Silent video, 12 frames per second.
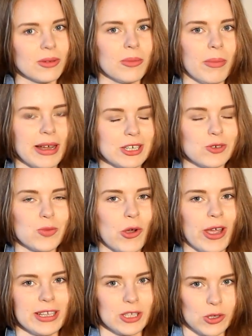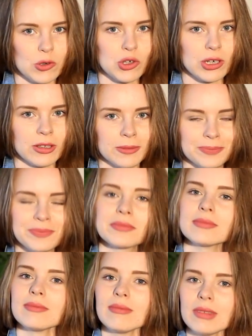much more as usual,
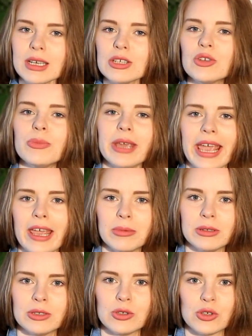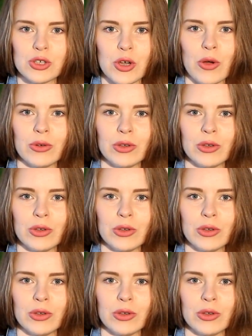to be able to show